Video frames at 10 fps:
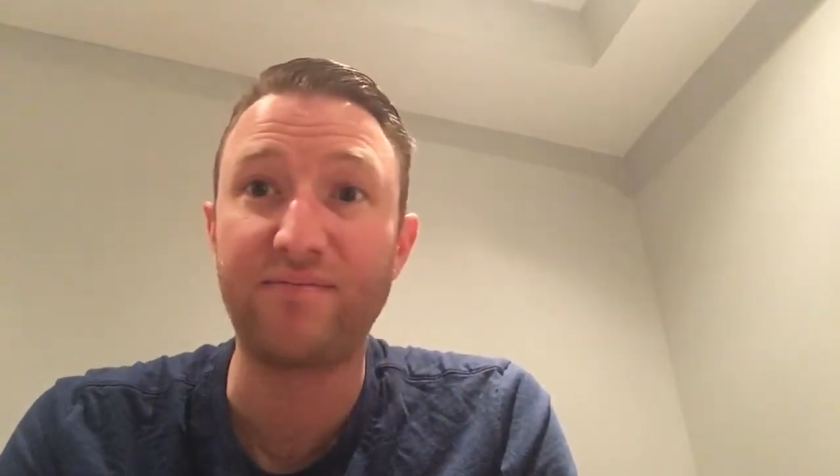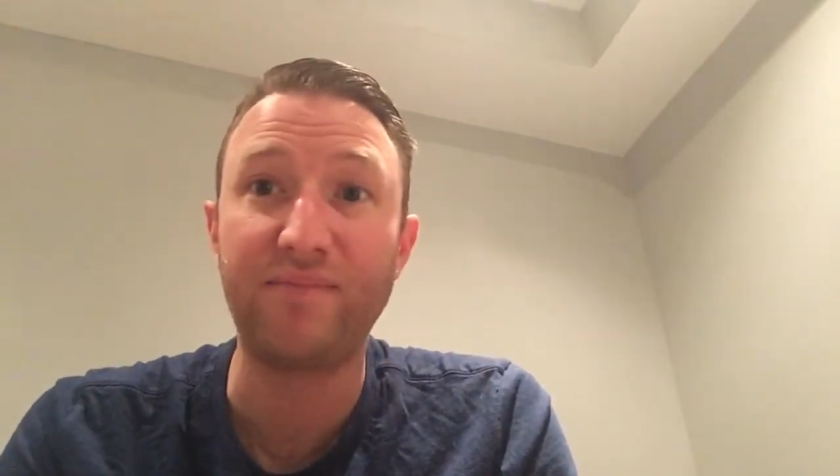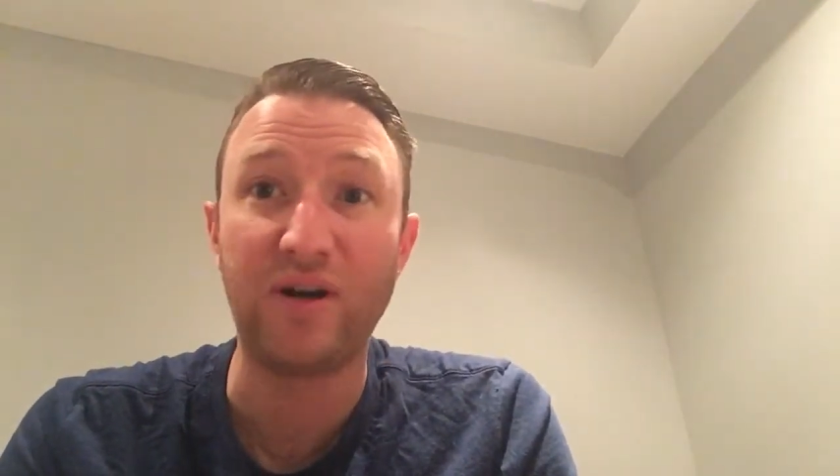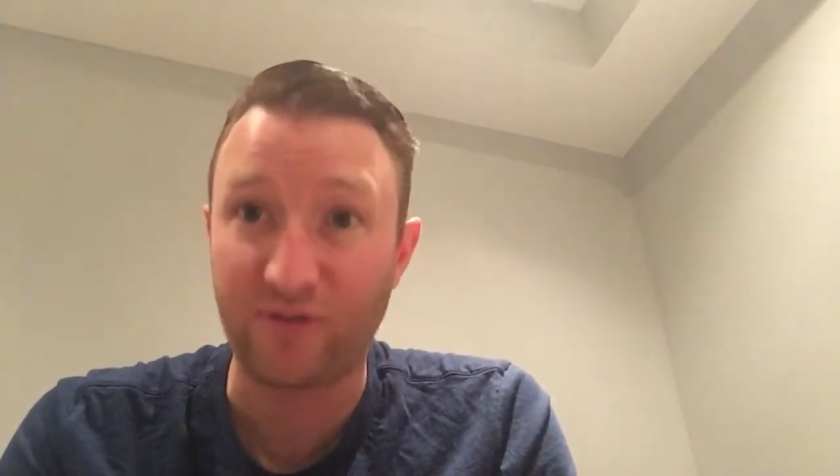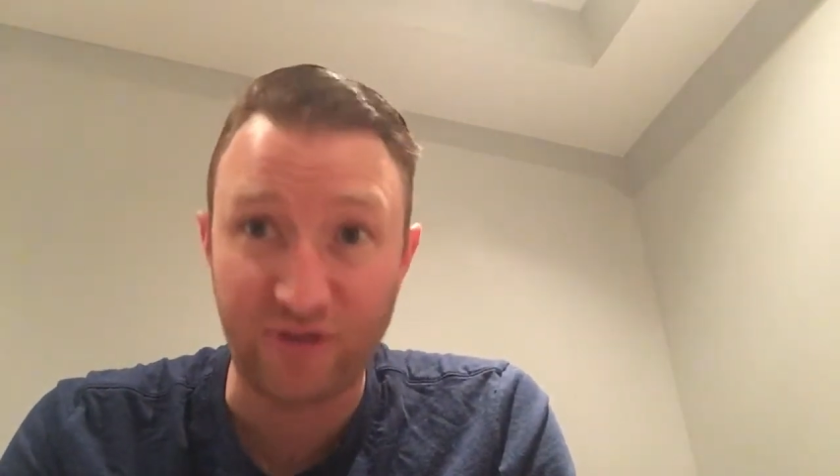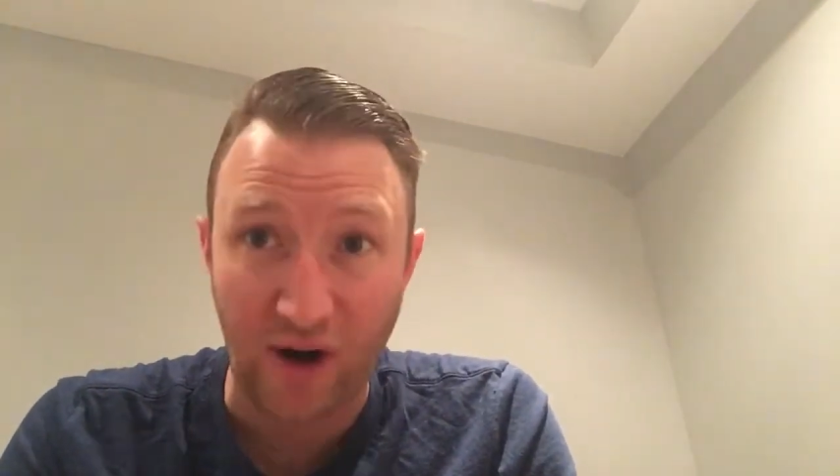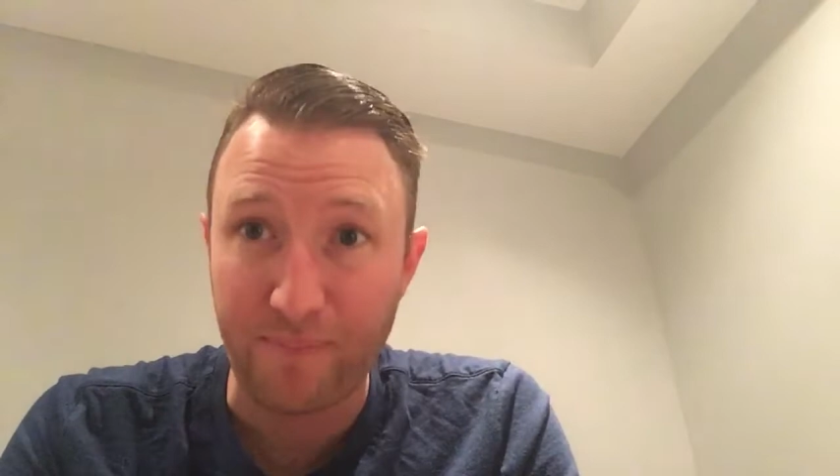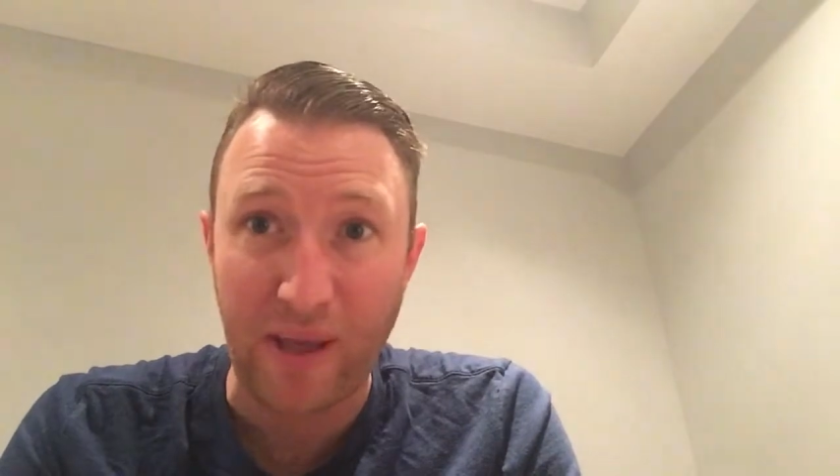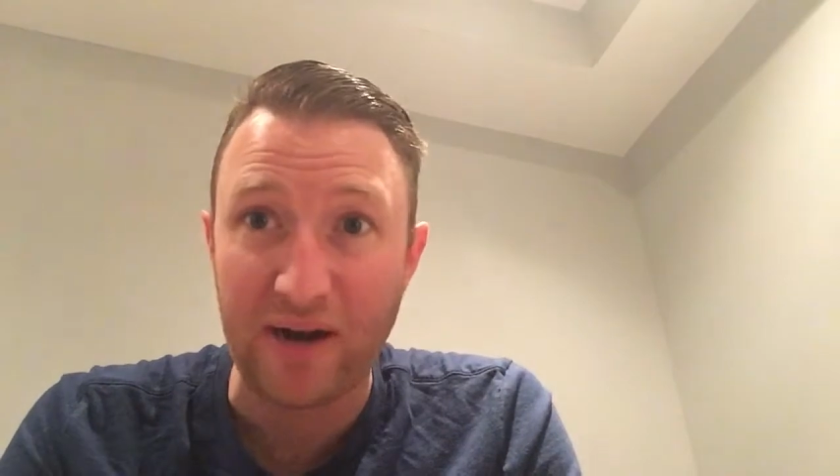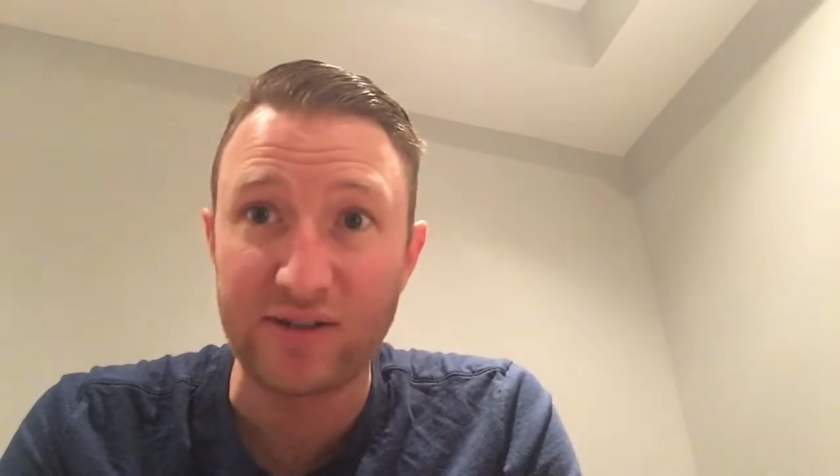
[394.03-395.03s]
you know
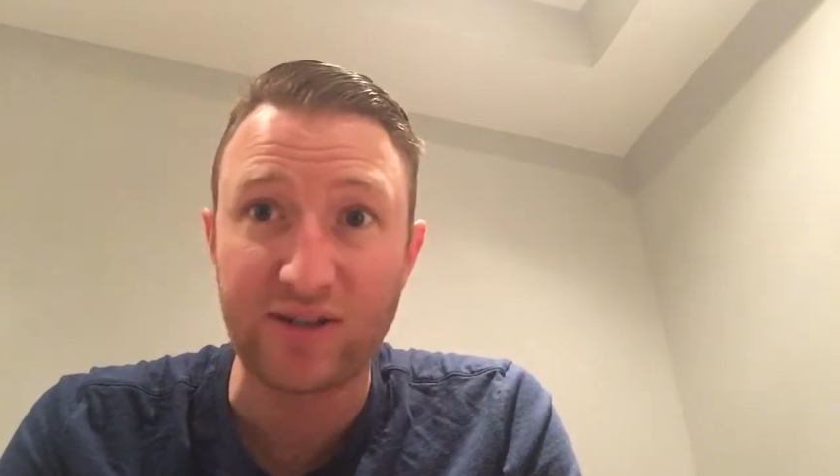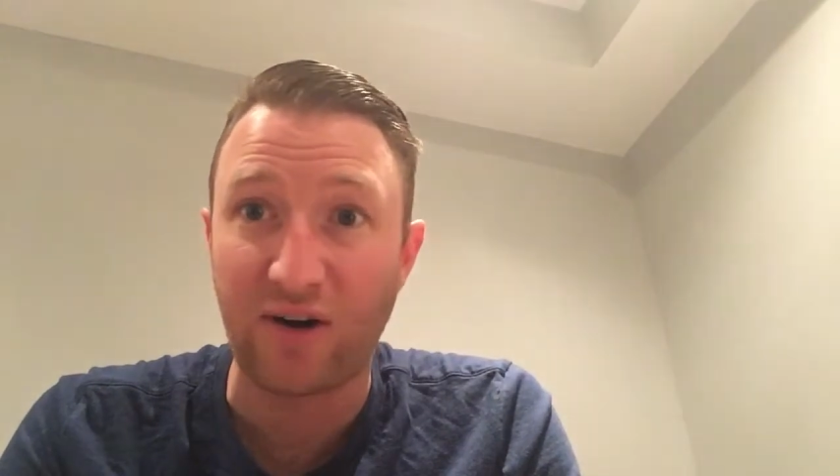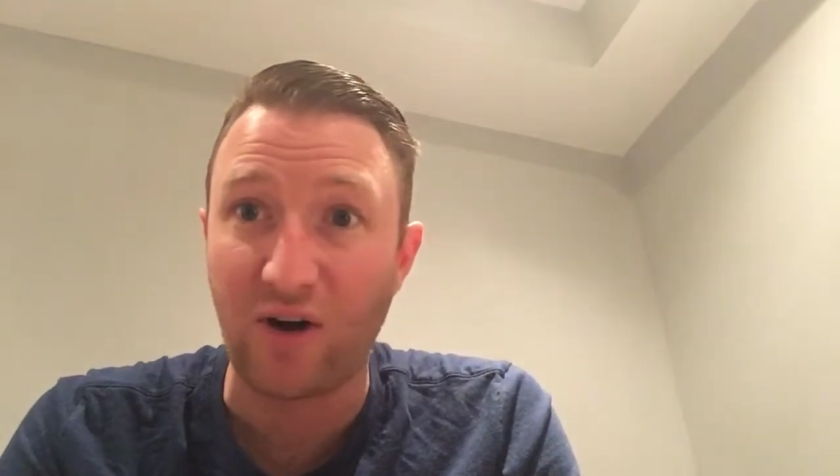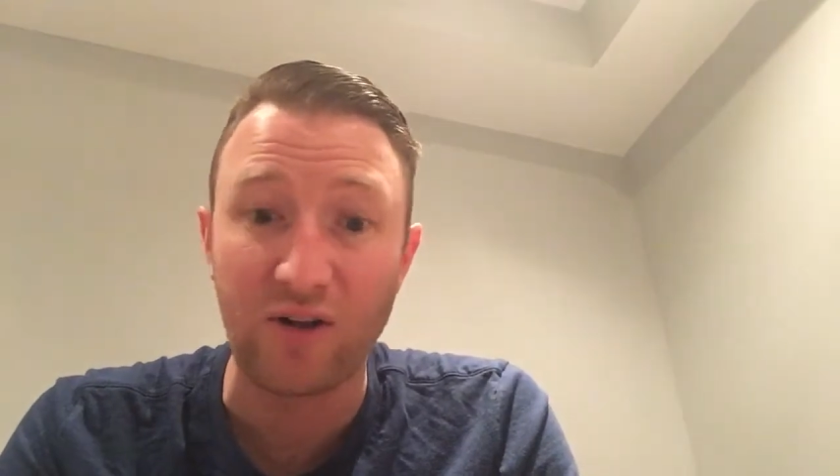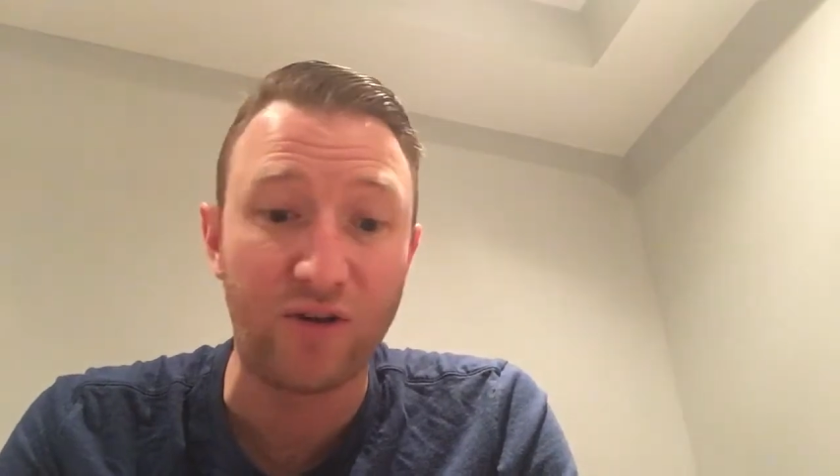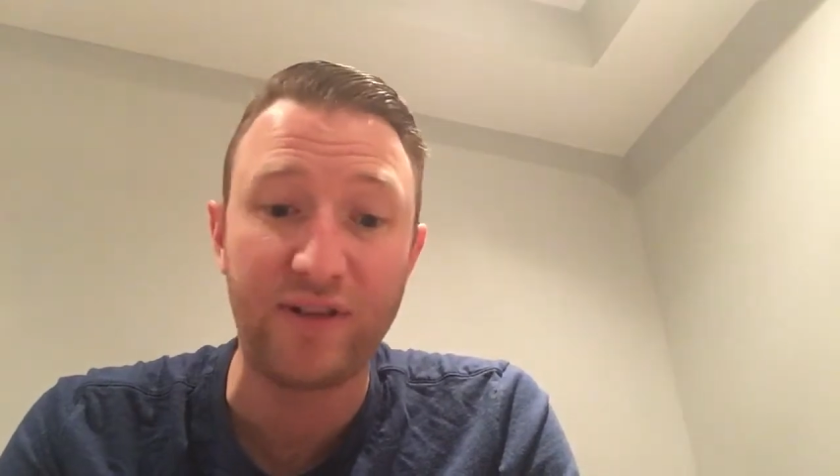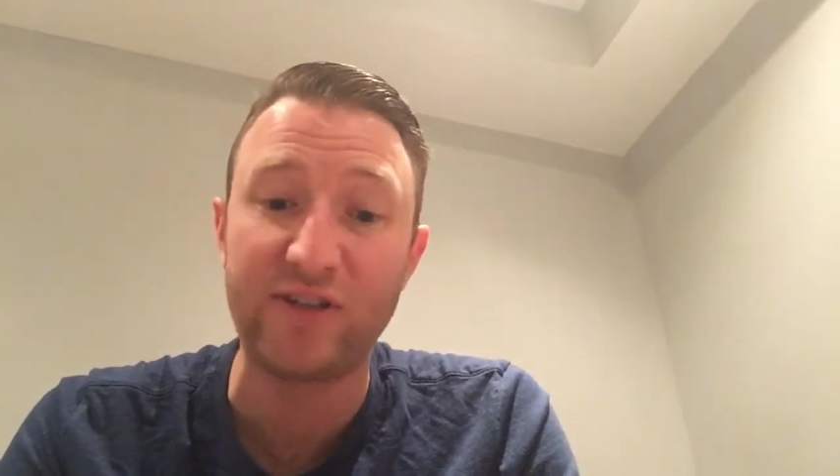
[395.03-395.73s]
sharp bettors are all over.